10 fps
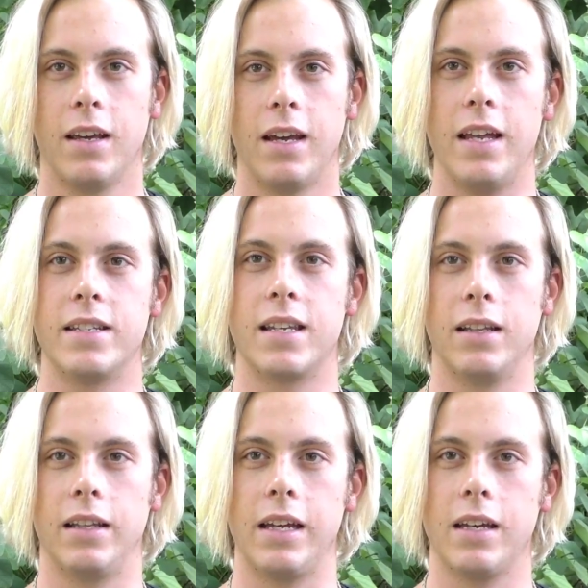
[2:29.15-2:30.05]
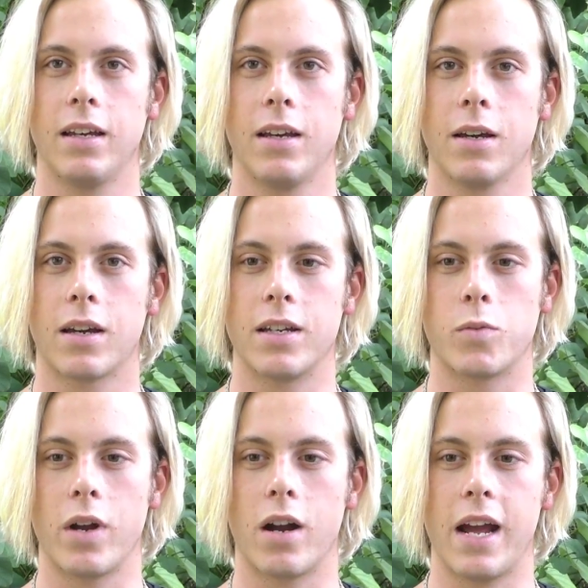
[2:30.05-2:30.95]
instantly because
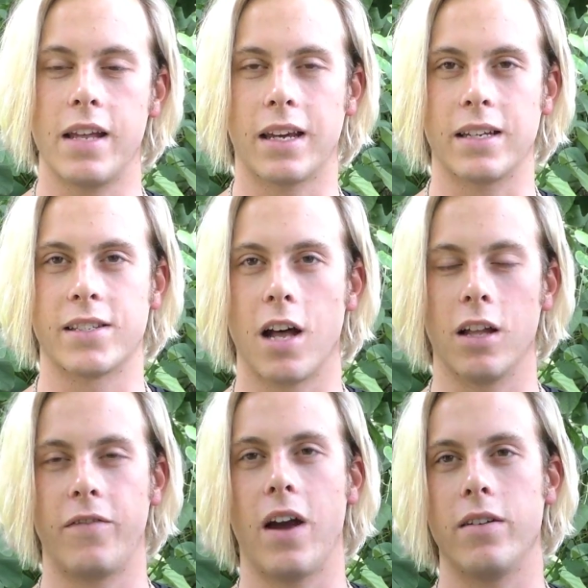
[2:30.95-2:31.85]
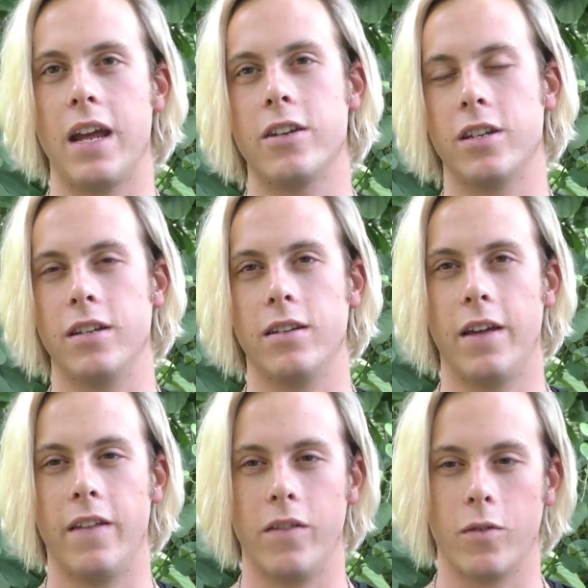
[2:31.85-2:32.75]
we already had like a solid foundation,
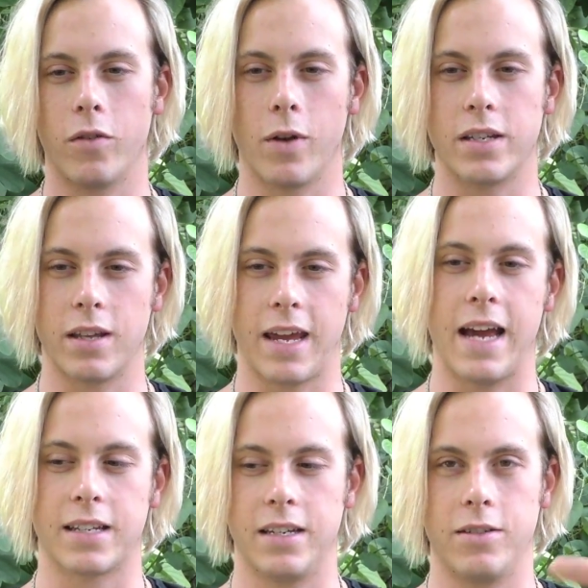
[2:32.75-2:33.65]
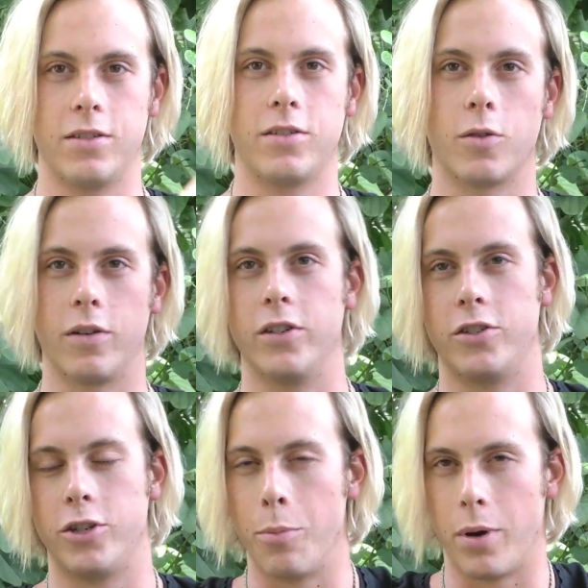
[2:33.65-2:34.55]
and then the rest of the cast can sort of
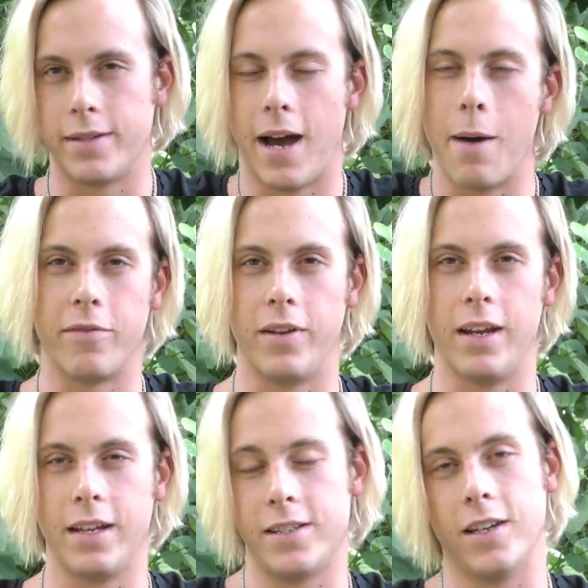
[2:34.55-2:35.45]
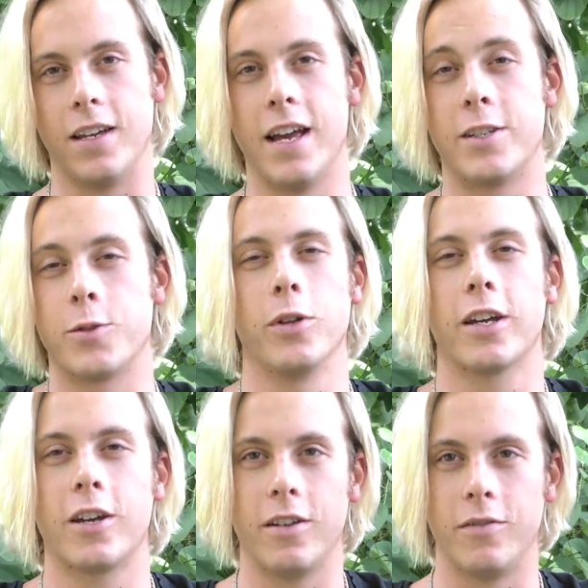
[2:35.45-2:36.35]
just jump on top of it. It's a really
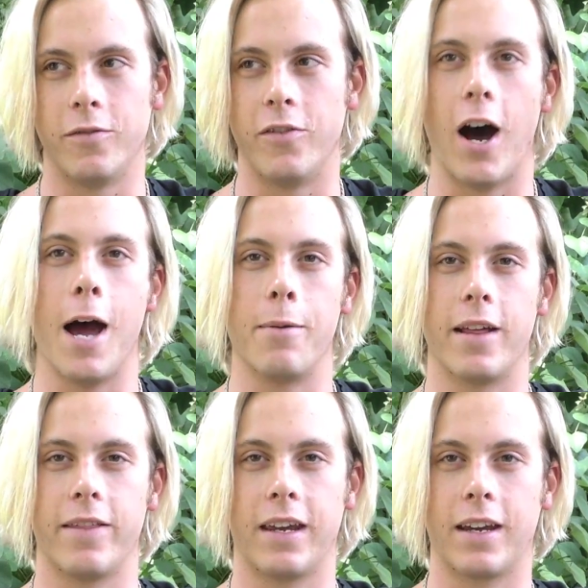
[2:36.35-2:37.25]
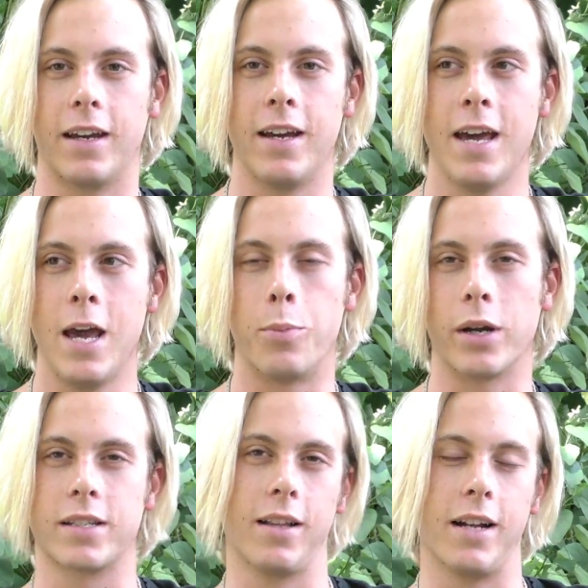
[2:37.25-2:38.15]
good vibe, and I think it
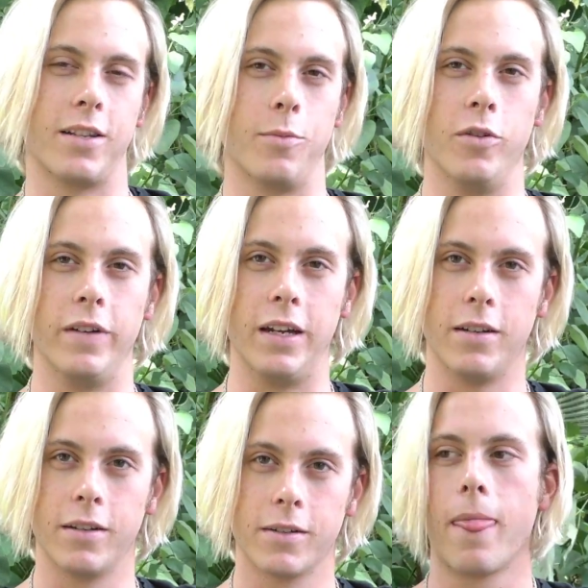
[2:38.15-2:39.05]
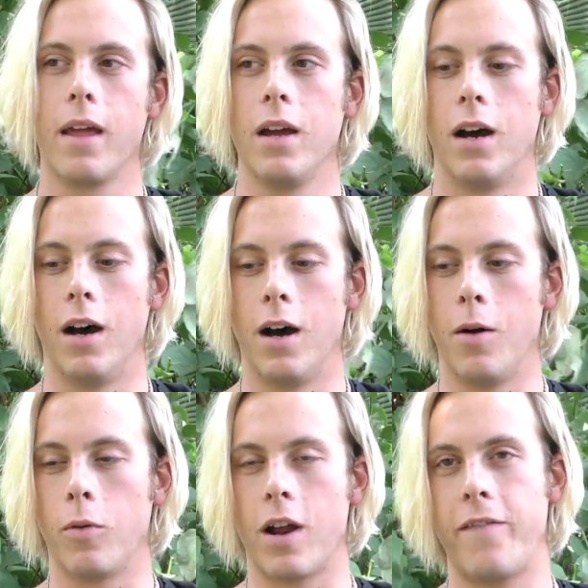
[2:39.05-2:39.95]
brings a lot to the movie.
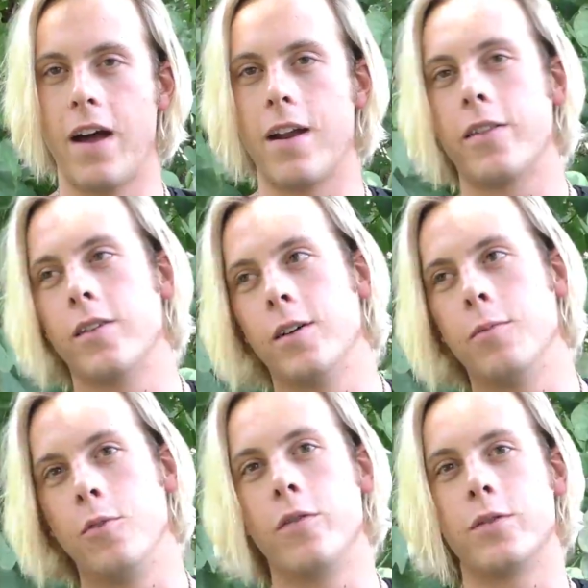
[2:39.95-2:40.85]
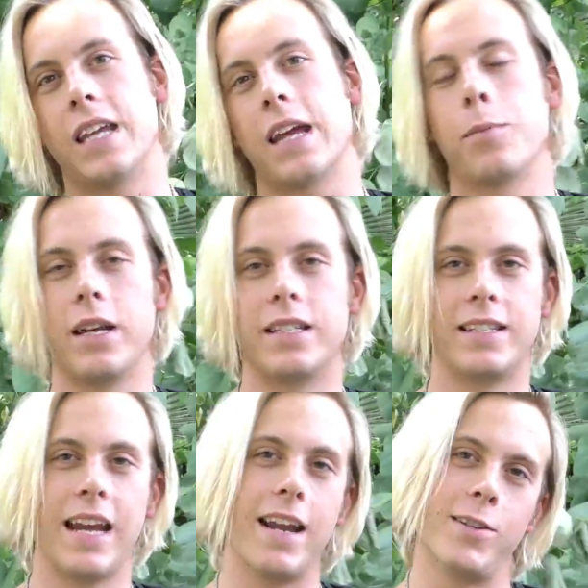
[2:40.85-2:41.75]
When I found out the movie was taking place in
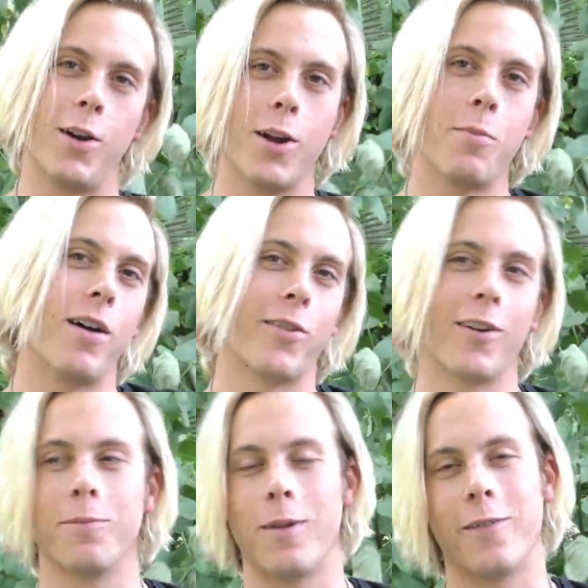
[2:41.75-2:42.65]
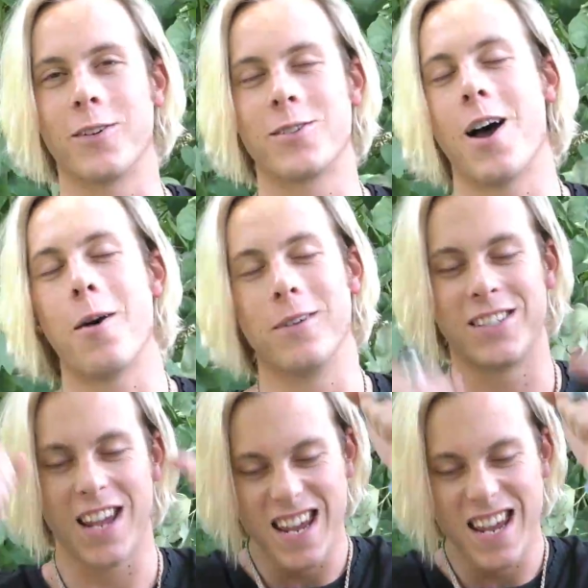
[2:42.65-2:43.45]
San Antonio, my first thought was,